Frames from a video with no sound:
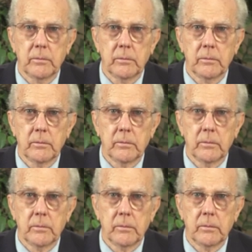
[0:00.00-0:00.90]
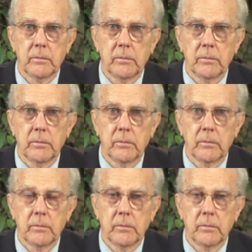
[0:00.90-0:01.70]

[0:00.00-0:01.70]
Nothing is said.